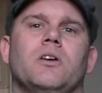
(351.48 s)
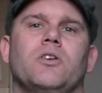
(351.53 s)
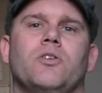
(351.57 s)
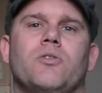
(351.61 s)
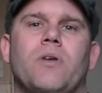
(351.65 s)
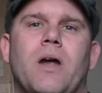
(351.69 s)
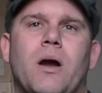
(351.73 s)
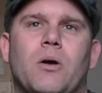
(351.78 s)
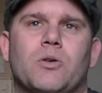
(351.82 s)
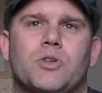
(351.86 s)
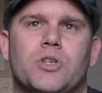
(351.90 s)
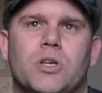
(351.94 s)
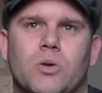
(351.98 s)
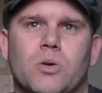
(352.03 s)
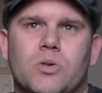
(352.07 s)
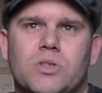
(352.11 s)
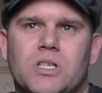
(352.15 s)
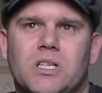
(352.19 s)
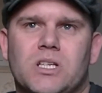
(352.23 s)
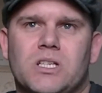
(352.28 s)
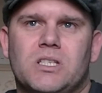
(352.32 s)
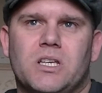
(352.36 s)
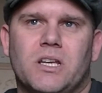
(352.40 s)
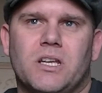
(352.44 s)
Groucho
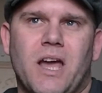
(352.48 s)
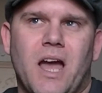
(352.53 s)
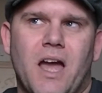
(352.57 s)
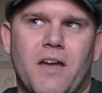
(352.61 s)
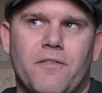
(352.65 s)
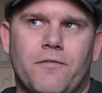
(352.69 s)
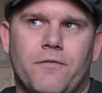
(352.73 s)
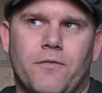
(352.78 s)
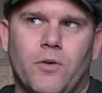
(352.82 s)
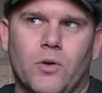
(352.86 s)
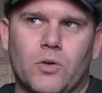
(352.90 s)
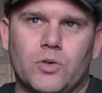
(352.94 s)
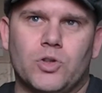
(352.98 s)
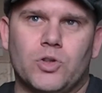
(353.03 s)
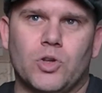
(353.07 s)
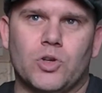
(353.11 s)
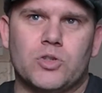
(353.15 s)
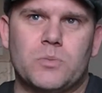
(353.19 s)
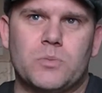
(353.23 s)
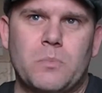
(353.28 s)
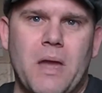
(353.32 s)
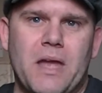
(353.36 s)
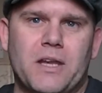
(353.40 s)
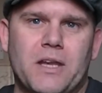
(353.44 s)
69 full
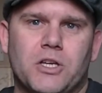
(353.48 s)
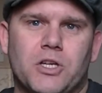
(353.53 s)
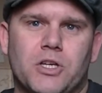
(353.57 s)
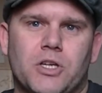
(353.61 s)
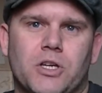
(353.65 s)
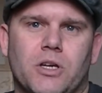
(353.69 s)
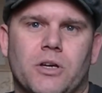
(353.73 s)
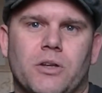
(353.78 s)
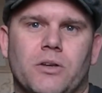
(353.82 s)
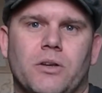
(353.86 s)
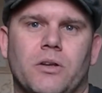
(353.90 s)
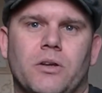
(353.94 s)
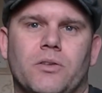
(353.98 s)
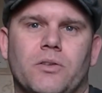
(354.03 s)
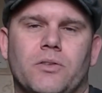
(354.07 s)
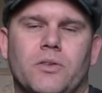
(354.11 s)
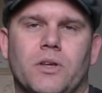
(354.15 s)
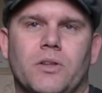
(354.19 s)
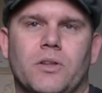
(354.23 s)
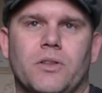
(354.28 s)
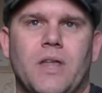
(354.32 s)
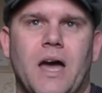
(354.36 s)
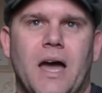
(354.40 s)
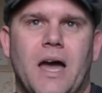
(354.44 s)
does mention
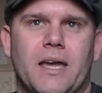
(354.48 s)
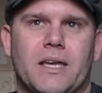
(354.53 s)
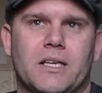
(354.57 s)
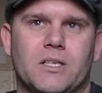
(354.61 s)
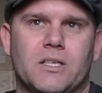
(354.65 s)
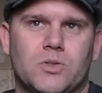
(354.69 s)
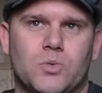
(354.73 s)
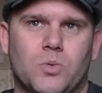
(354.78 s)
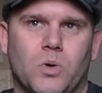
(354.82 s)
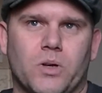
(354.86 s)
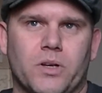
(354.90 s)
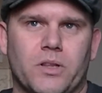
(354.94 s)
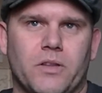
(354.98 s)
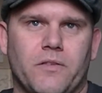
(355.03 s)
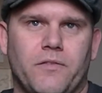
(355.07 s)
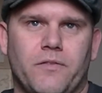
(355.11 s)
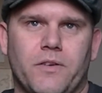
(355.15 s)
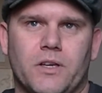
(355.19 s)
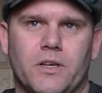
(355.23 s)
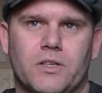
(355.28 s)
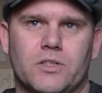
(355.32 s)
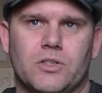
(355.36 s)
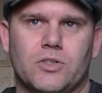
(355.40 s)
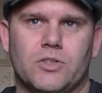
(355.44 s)
that is one of the
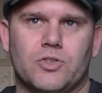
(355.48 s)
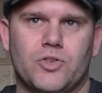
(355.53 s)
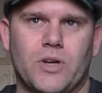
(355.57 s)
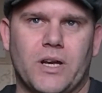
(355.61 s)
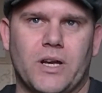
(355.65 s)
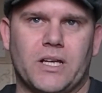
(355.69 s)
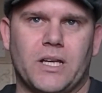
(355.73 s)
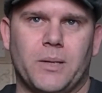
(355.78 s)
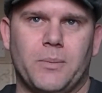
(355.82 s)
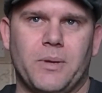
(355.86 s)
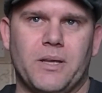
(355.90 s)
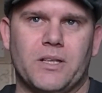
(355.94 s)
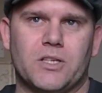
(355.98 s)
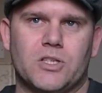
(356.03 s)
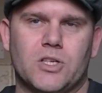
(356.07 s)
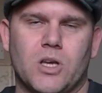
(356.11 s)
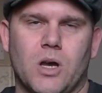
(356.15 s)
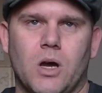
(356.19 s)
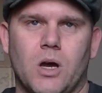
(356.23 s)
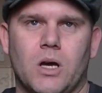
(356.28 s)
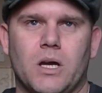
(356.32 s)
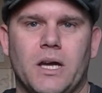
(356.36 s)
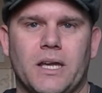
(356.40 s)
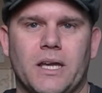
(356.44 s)
figures that dragged him in.
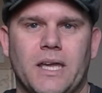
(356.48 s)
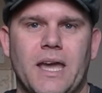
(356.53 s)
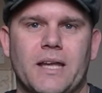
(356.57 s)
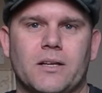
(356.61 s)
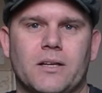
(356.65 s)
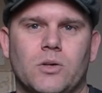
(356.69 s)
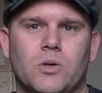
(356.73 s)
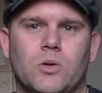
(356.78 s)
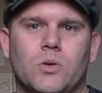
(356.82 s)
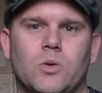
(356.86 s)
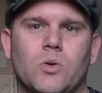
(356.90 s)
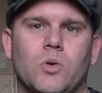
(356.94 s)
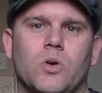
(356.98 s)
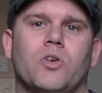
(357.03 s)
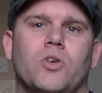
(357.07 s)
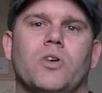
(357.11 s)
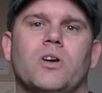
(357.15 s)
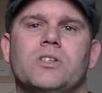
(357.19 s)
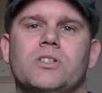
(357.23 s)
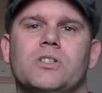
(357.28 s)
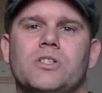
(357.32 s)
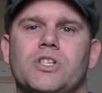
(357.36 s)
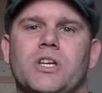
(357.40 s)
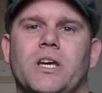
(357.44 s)
So again, go
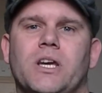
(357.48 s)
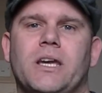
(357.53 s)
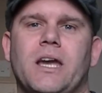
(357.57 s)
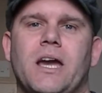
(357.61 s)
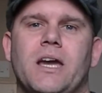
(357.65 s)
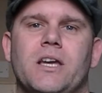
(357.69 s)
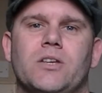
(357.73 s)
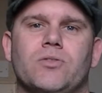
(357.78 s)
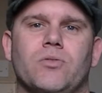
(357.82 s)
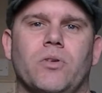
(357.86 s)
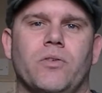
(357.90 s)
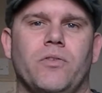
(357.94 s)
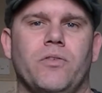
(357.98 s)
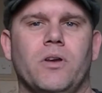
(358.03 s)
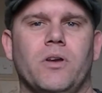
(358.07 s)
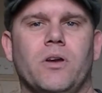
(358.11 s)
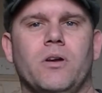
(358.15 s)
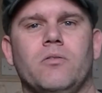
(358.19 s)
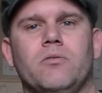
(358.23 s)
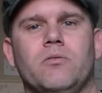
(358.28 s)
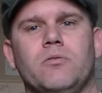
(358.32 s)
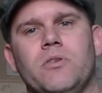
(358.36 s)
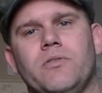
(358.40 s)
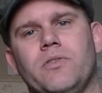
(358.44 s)
across and check out his
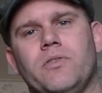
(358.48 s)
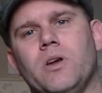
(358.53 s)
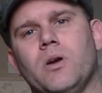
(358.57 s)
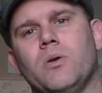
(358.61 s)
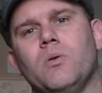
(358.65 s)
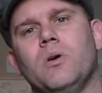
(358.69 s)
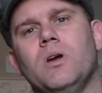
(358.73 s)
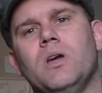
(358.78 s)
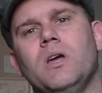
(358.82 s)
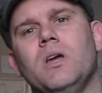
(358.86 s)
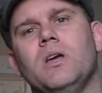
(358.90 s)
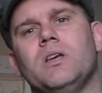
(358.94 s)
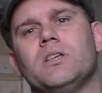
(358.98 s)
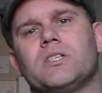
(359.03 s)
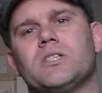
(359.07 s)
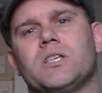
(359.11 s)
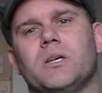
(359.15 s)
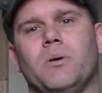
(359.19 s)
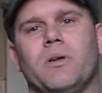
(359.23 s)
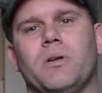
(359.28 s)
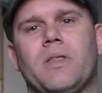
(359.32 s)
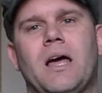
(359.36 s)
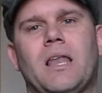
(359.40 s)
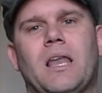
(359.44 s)
review, see
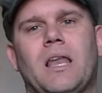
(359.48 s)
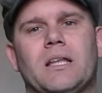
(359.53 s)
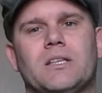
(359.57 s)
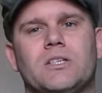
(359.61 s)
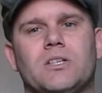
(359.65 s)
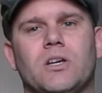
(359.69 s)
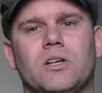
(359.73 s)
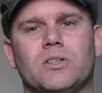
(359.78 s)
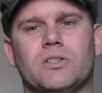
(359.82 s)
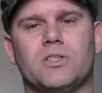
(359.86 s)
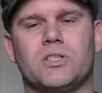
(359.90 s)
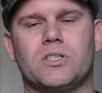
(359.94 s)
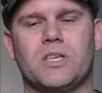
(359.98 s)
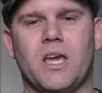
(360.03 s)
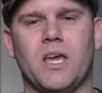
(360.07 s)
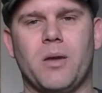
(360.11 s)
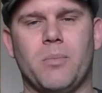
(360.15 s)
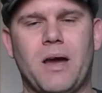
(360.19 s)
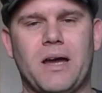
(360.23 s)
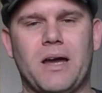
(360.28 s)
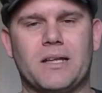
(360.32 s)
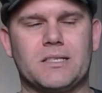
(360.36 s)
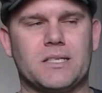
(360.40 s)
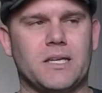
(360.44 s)
what that lad's got to say
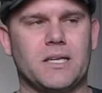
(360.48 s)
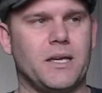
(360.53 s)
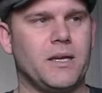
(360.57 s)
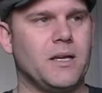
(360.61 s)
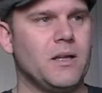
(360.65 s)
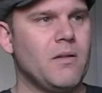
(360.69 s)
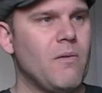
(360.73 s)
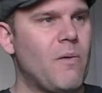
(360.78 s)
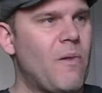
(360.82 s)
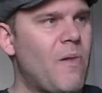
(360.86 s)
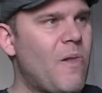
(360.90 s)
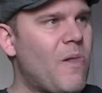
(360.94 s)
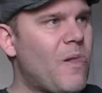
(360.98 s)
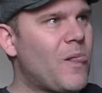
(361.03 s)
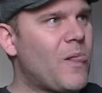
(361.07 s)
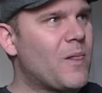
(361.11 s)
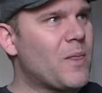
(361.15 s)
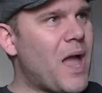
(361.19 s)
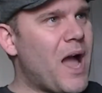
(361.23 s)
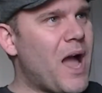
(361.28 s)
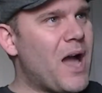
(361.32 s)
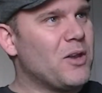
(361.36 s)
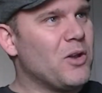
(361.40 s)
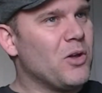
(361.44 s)
about it.
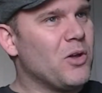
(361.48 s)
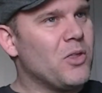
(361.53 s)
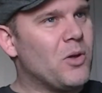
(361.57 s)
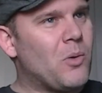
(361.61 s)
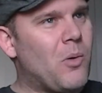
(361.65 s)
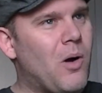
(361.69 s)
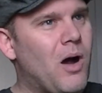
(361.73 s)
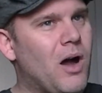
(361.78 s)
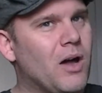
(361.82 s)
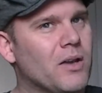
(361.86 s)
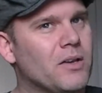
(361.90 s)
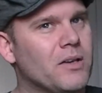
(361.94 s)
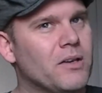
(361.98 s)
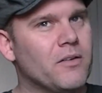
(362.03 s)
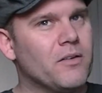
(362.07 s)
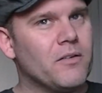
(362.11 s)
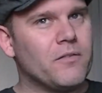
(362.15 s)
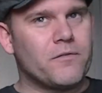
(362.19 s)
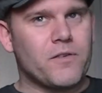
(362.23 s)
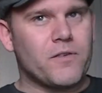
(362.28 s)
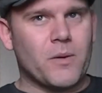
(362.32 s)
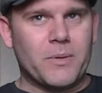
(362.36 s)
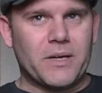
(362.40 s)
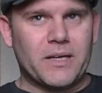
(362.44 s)
Now another one
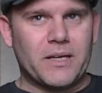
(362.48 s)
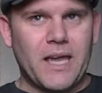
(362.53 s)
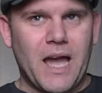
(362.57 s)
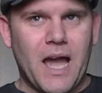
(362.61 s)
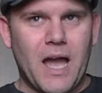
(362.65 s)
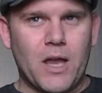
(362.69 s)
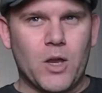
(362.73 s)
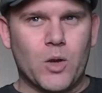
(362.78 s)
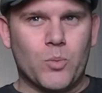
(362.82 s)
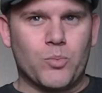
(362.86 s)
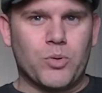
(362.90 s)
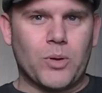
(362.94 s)
from a guy who